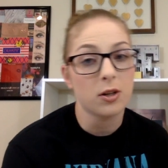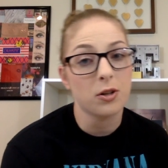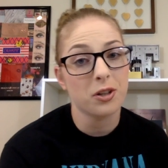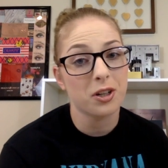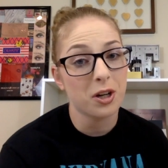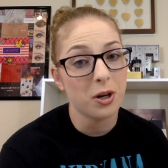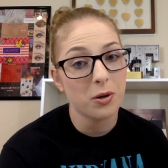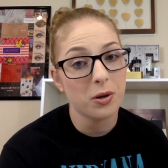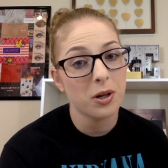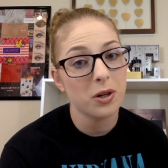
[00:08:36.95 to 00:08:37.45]
called
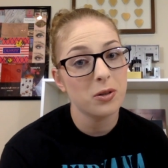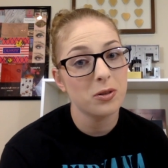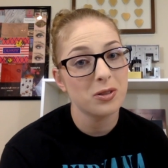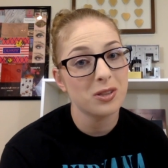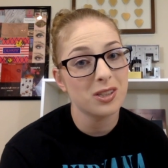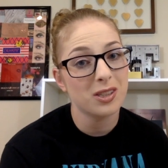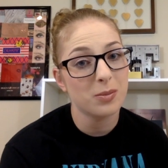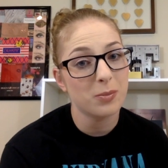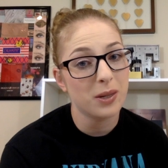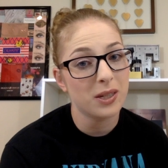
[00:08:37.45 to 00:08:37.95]

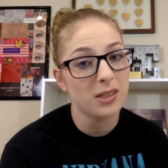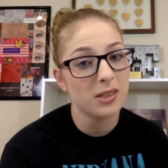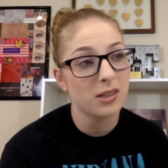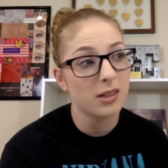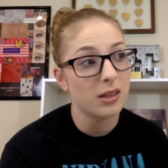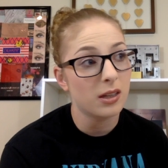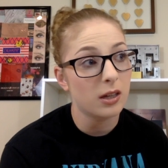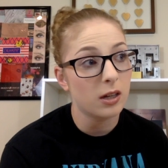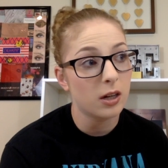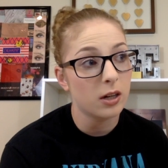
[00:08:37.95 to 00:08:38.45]
Coco's. It's
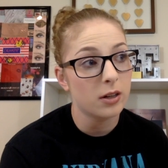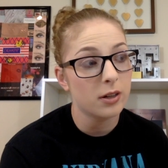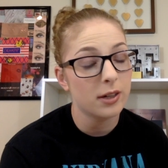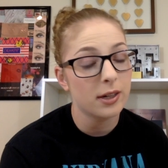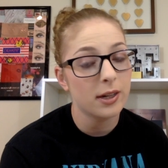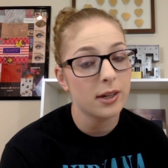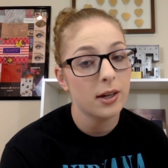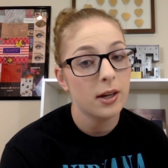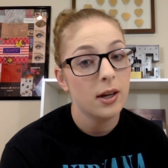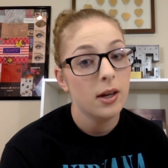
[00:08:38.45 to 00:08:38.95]
basically
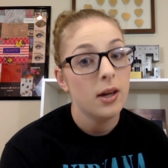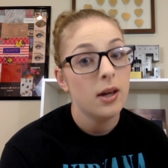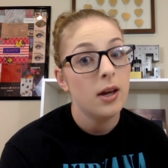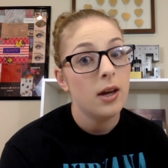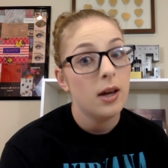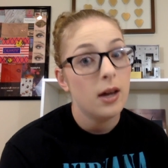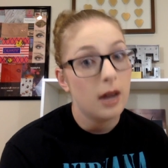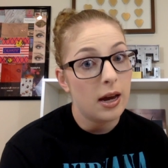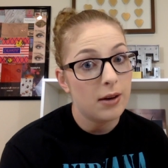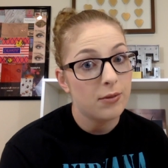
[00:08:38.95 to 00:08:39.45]
curry
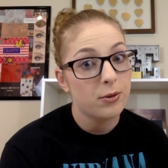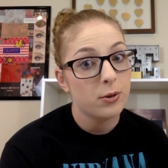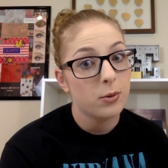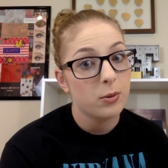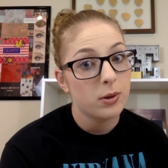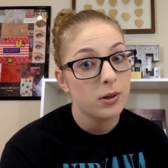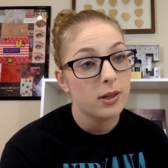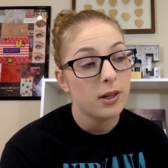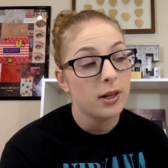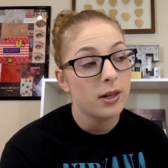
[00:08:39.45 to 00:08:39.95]

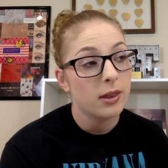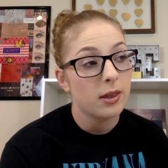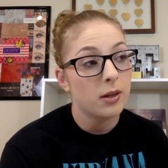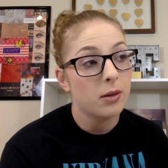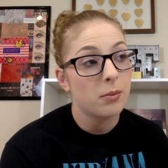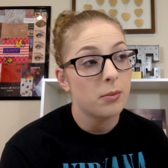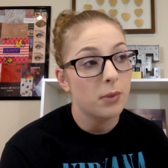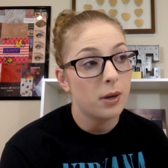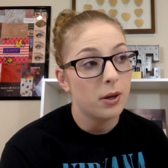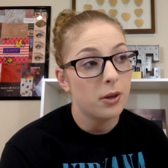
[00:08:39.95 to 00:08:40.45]
Everyone and
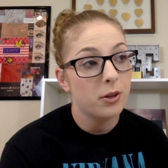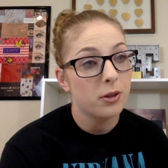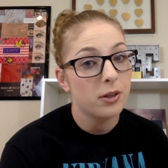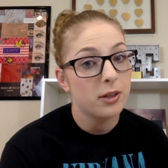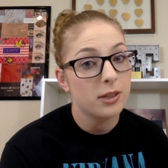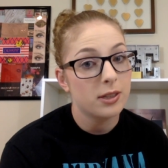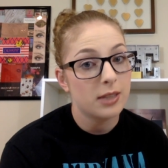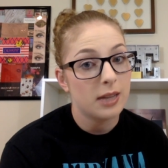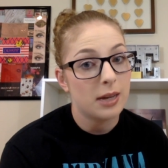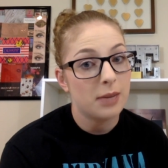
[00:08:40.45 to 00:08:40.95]
their mother
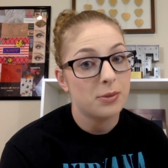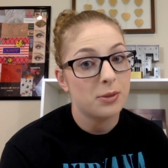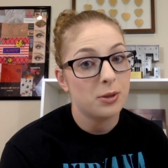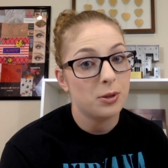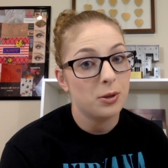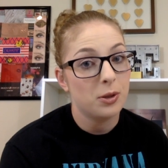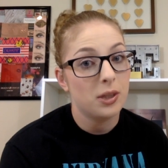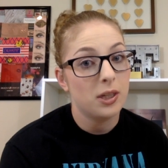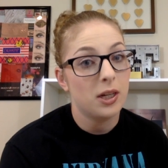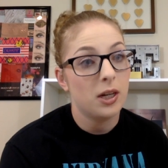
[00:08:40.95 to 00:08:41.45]
is
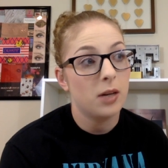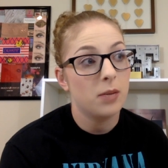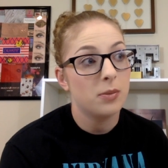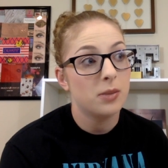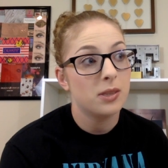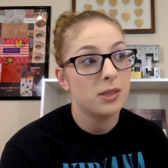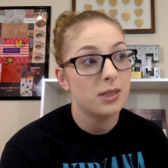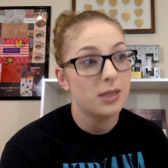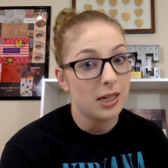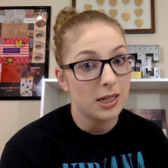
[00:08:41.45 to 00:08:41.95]
absolutely
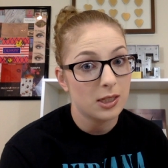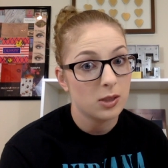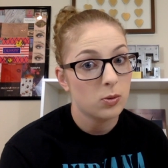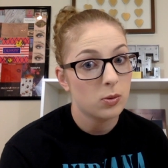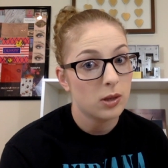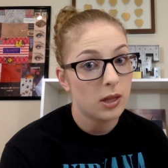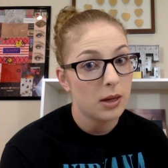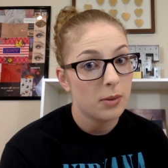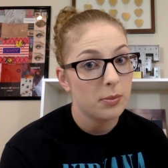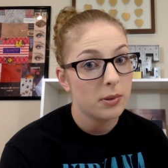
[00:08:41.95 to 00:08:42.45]
obsessed
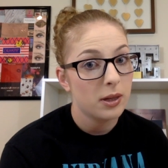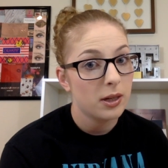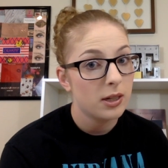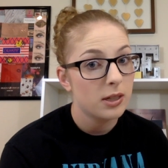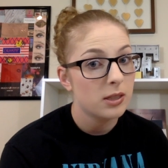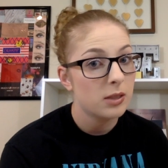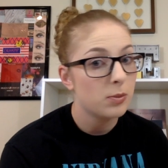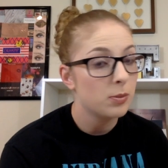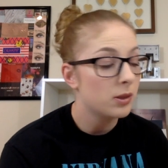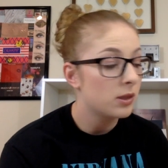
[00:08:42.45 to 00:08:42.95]
with that
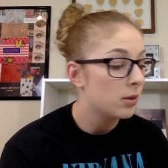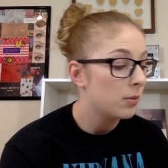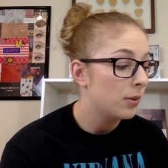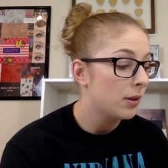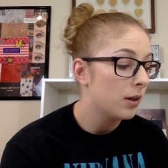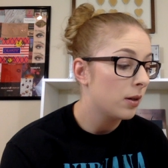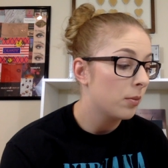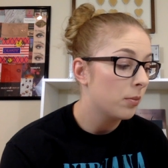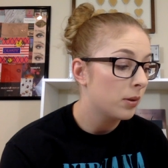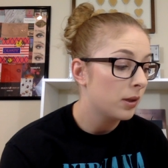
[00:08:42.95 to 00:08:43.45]
place, but to
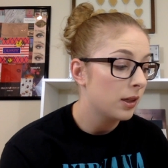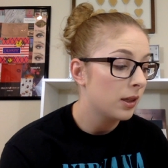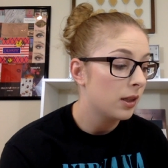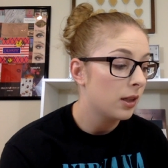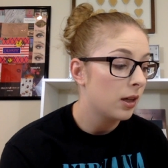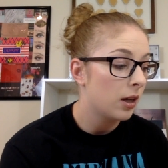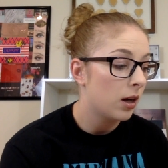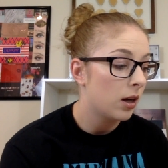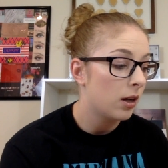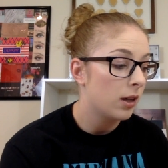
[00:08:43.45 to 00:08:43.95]
be
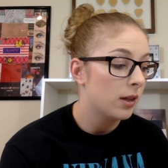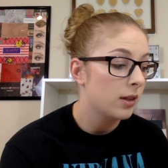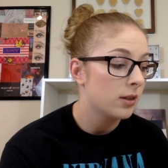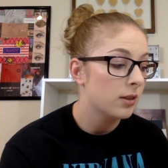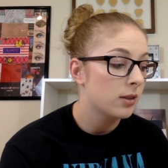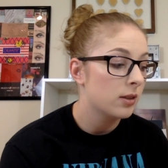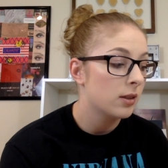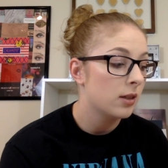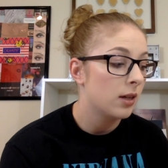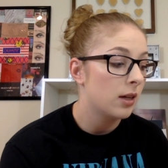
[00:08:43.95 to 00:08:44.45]
completely
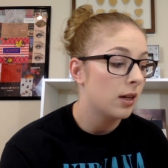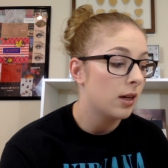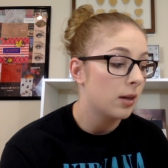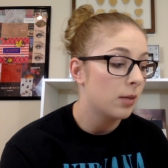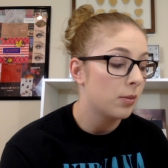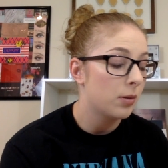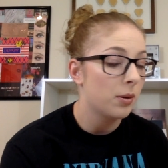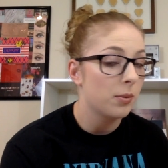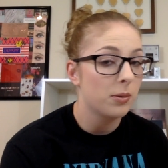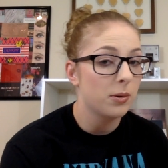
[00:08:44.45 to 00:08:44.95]
honest, and
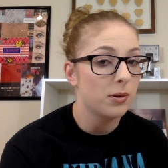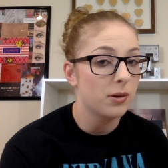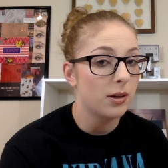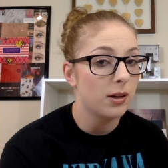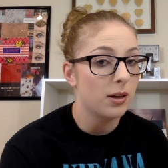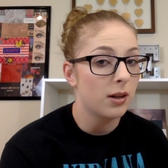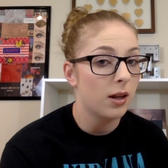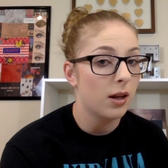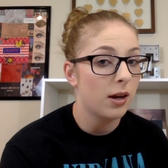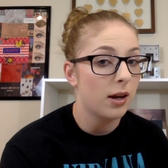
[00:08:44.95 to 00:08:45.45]
I'm probably going to
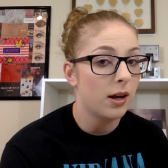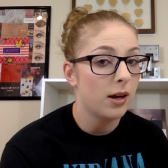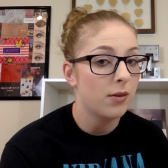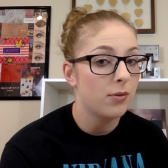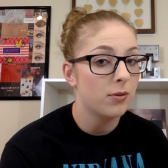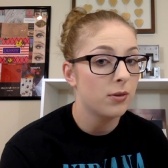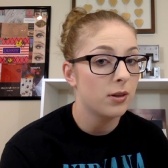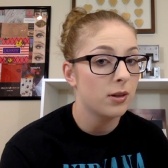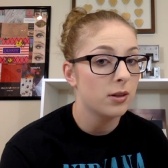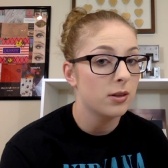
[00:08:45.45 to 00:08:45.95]
get a lot of
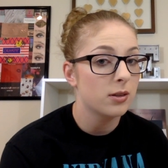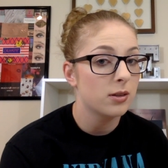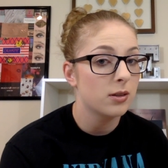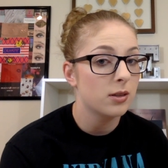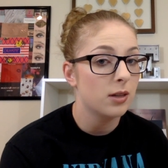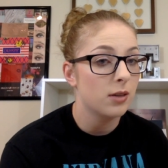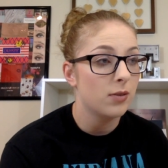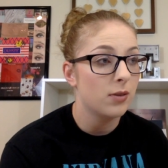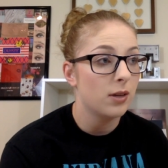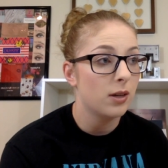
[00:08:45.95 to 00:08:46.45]
hate for this
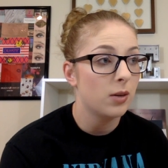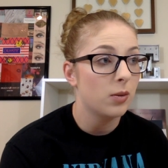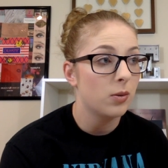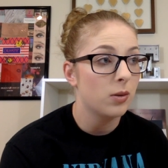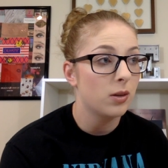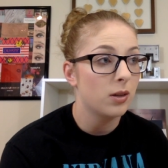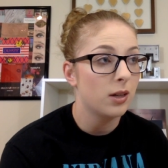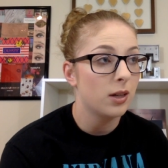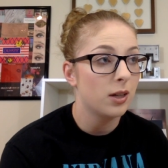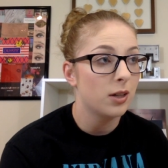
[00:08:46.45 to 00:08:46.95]
if
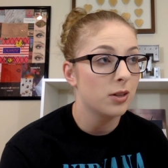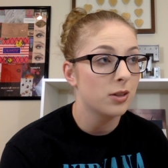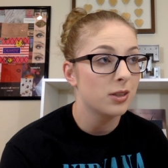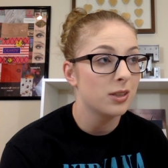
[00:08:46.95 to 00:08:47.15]
anyone here